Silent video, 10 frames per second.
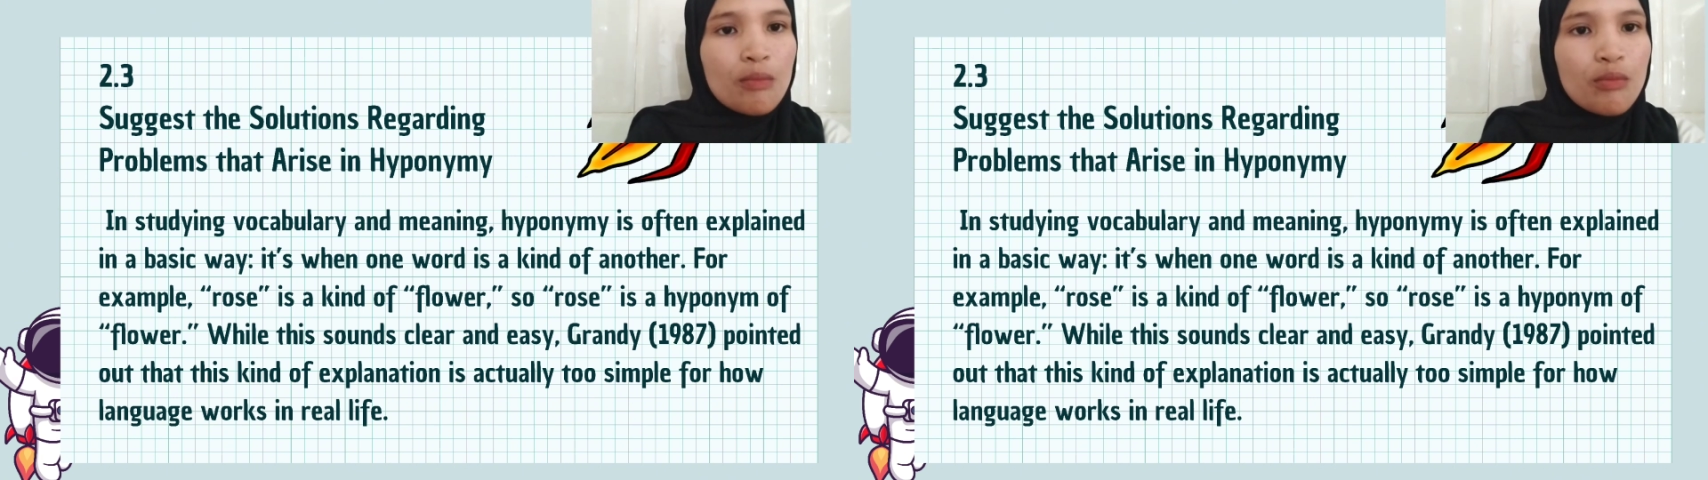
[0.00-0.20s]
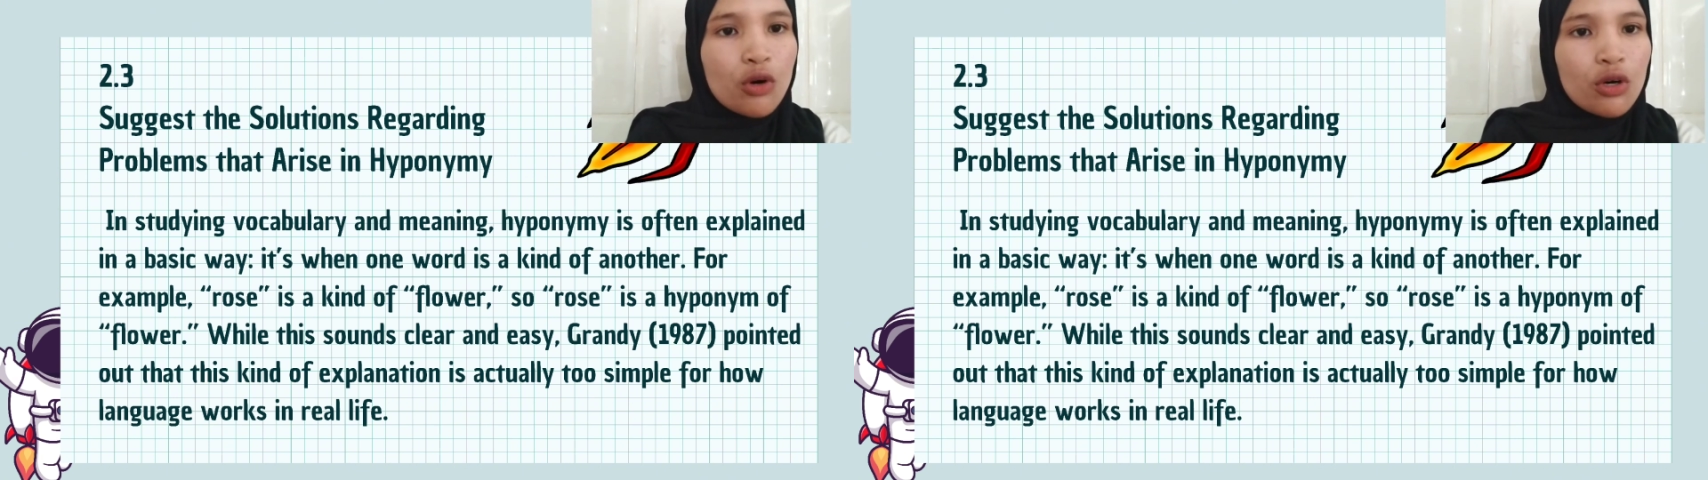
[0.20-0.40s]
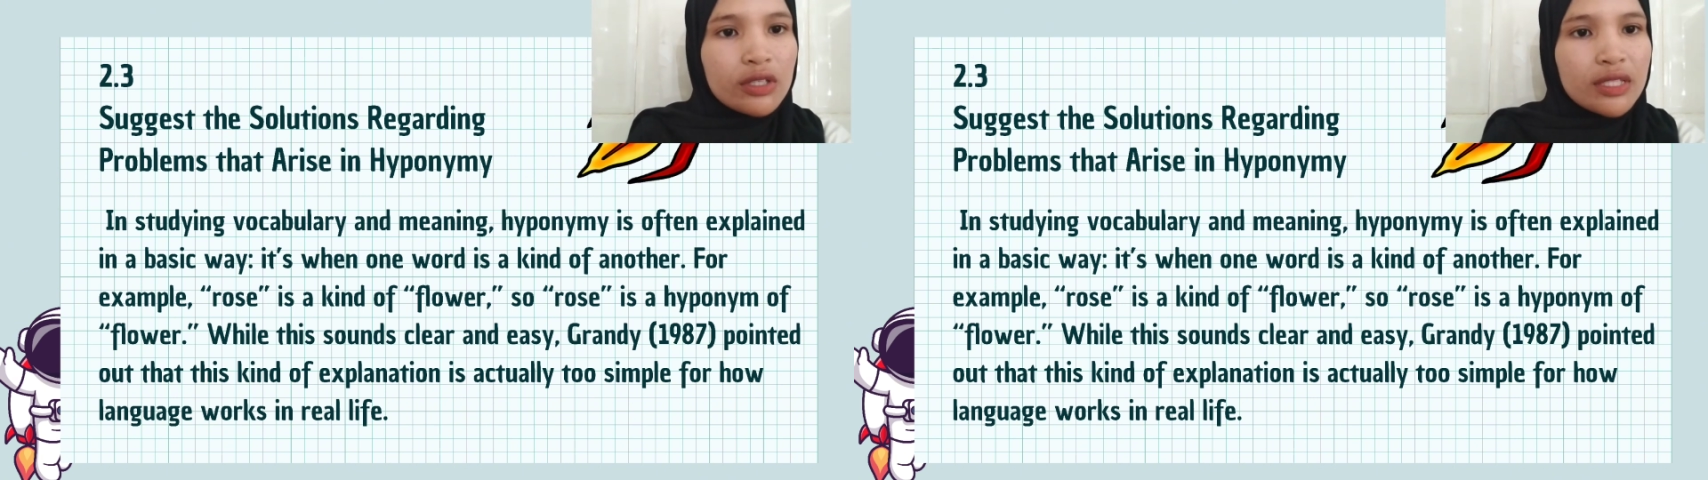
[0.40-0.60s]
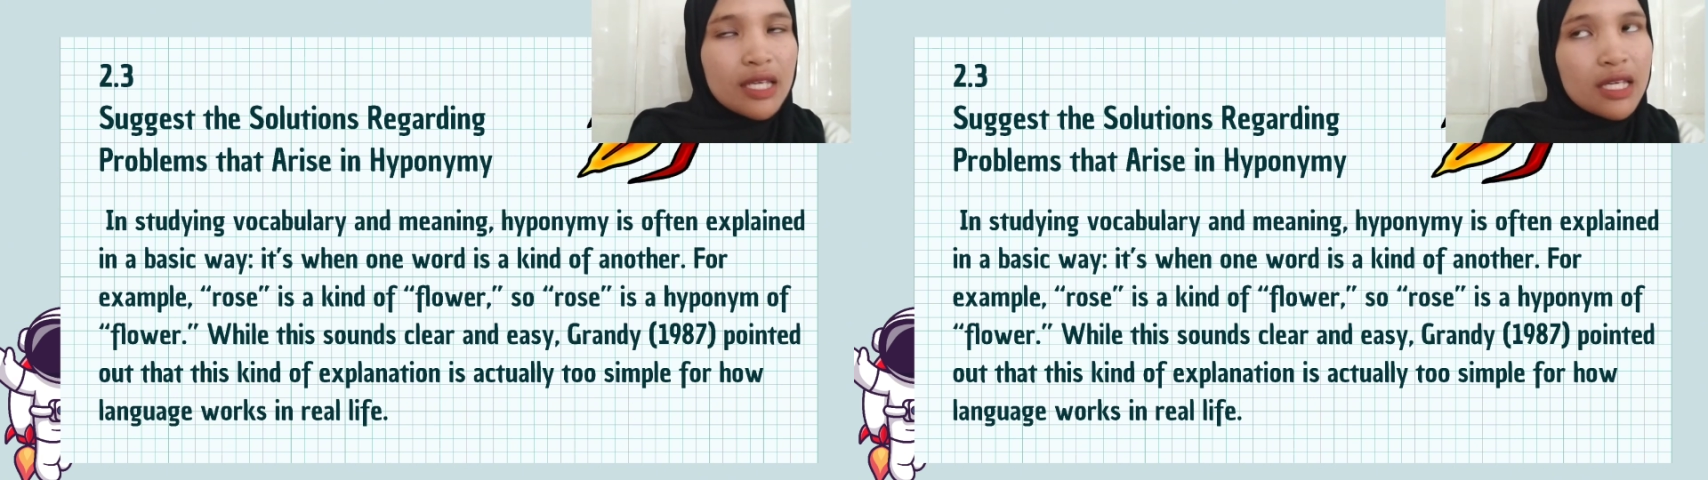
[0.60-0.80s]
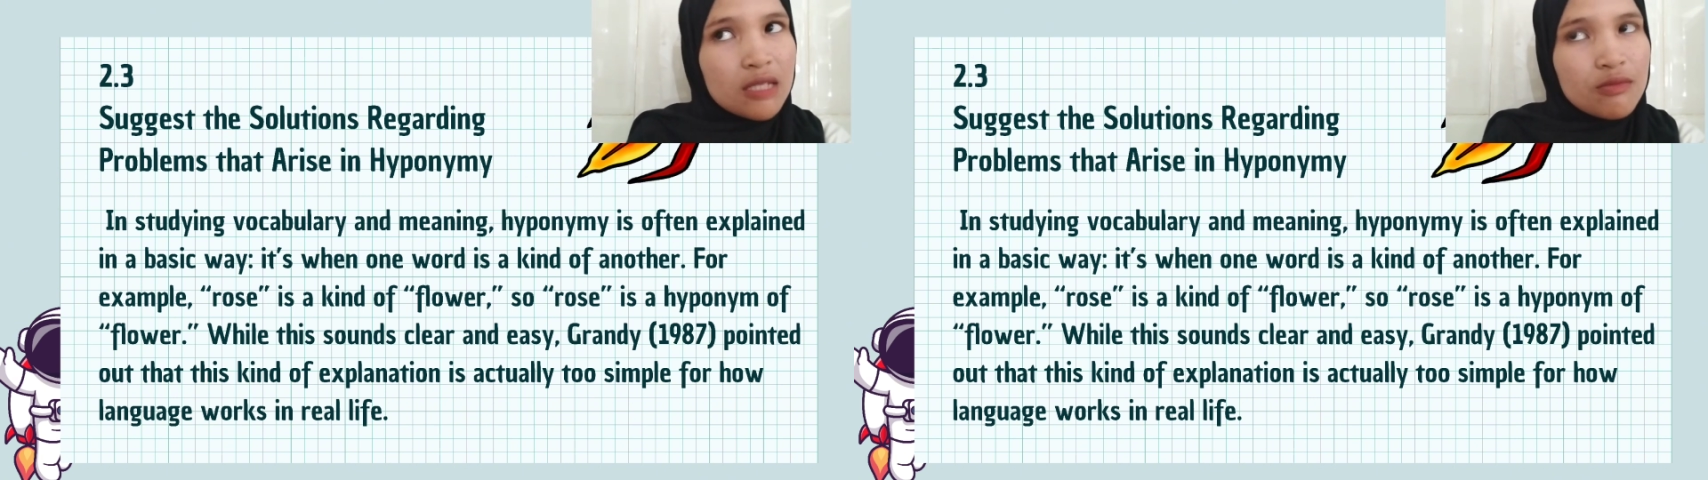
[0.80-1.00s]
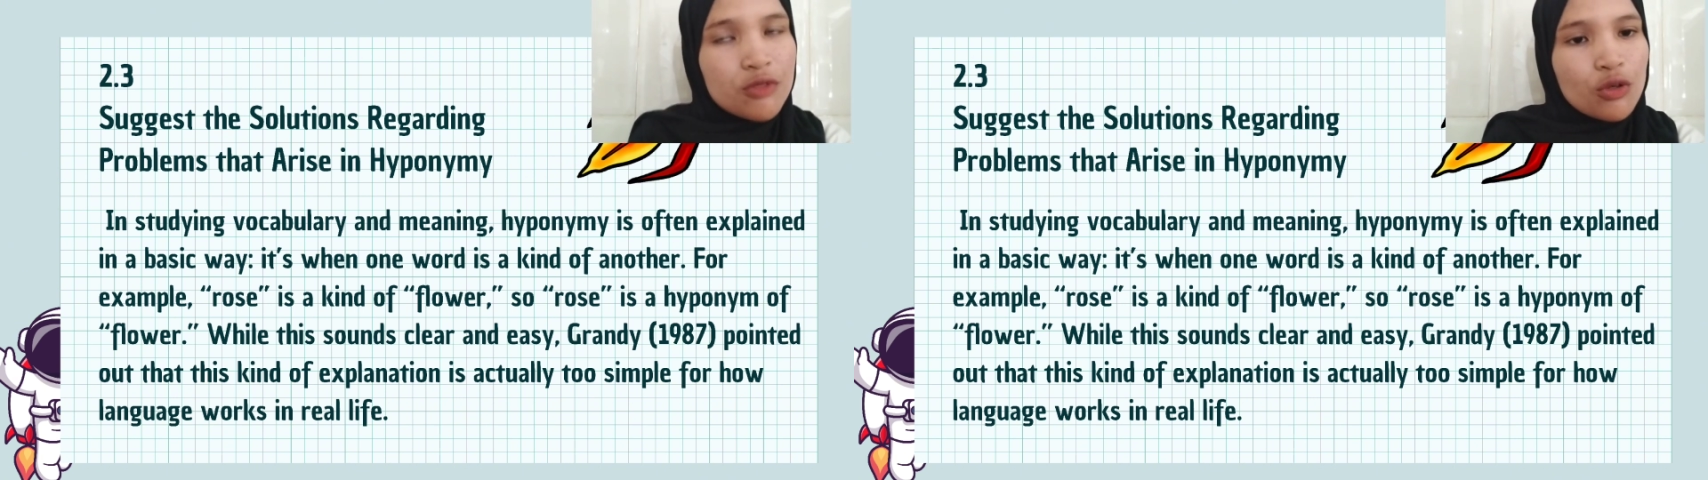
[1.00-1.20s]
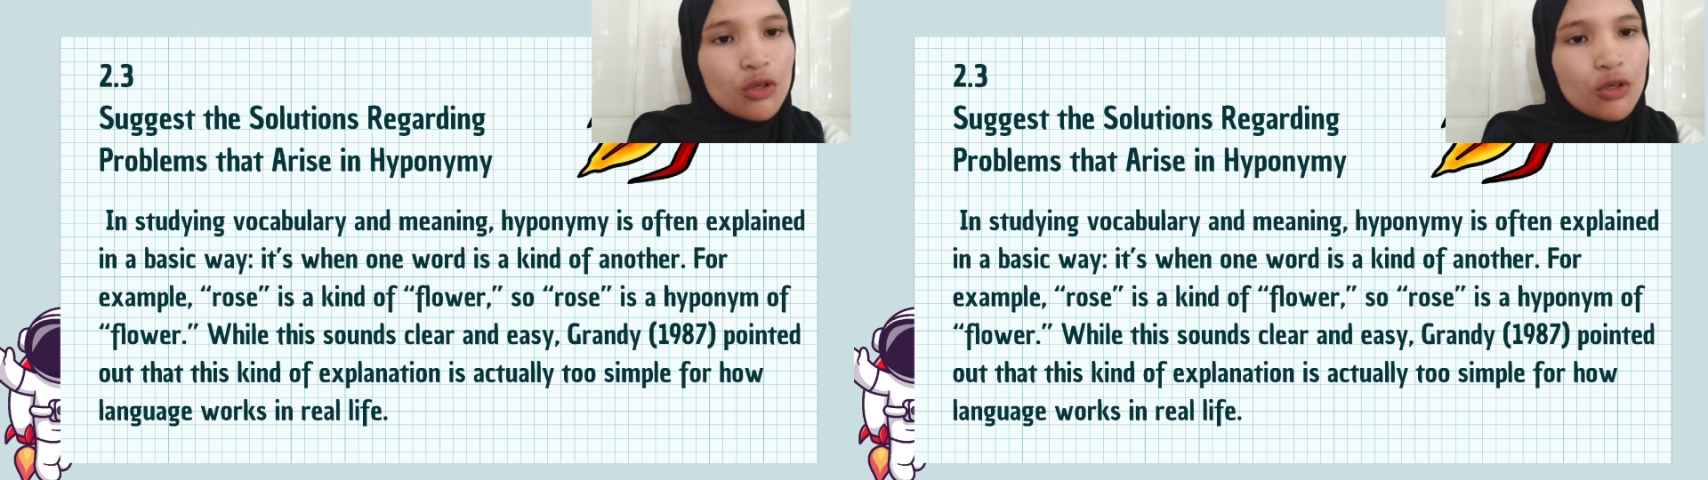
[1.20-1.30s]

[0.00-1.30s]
board games,